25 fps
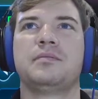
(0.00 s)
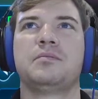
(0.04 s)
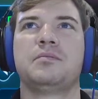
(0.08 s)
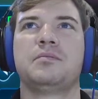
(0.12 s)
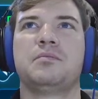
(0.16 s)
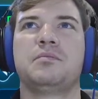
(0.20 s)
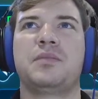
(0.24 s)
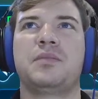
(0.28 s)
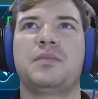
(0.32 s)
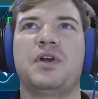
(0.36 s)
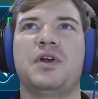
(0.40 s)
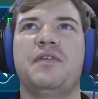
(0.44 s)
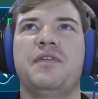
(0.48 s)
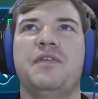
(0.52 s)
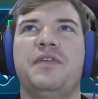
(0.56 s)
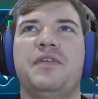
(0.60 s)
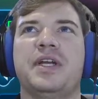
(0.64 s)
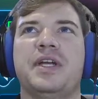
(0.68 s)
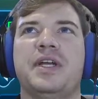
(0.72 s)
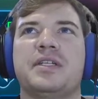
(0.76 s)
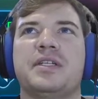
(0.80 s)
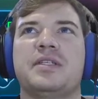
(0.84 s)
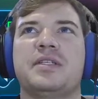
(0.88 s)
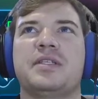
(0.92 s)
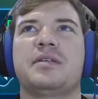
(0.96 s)

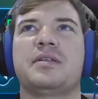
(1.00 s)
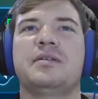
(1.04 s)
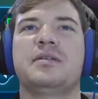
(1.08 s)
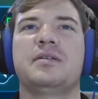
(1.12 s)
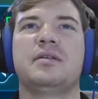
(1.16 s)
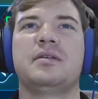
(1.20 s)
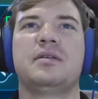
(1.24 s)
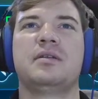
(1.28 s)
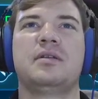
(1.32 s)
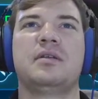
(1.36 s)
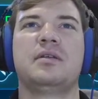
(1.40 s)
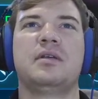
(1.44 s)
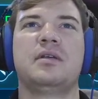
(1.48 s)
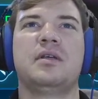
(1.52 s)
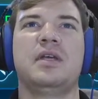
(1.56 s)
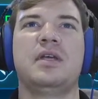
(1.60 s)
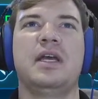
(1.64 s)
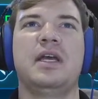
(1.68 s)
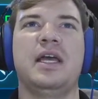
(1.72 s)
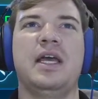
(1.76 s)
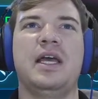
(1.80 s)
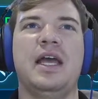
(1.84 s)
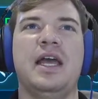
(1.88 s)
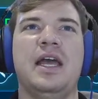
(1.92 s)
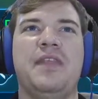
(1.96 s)
Perfect.
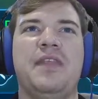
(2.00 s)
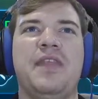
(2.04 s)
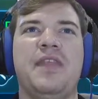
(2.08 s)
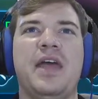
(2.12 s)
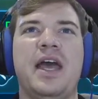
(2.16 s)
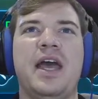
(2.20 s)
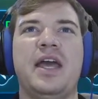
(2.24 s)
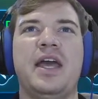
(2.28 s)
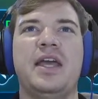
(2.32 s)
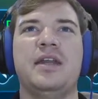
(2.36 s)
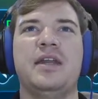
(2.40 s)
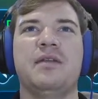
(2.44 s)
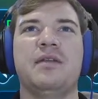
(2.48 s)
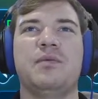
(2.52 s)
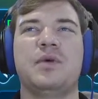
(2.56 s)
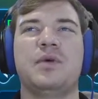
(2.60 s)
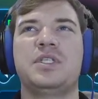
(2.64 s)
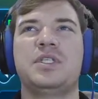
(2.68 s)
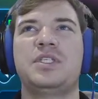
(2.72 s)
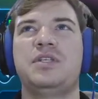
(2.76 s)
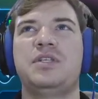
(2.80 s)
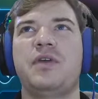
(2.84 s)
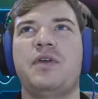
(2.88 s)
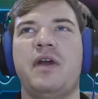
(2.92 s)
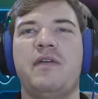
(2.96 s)
And then
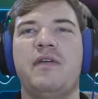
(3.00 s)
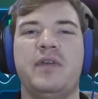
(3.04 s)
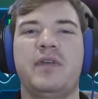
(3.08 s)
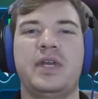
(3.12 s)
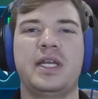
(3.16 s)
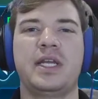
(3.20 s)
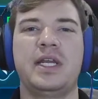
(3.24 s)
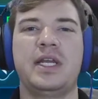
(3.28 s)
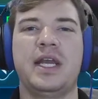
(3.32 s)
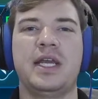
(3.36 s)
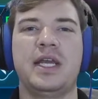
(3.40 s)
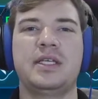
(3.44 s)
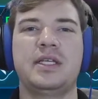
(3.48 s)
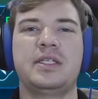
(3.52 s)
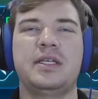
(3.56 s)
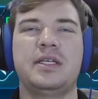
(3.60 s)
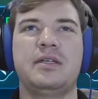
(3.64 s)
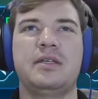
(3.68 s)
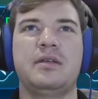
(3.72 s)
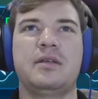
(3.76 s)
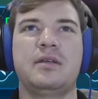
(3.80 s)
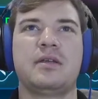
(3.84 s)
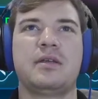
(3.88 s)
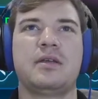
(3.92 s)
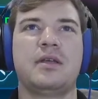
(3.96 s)
once you have it connected,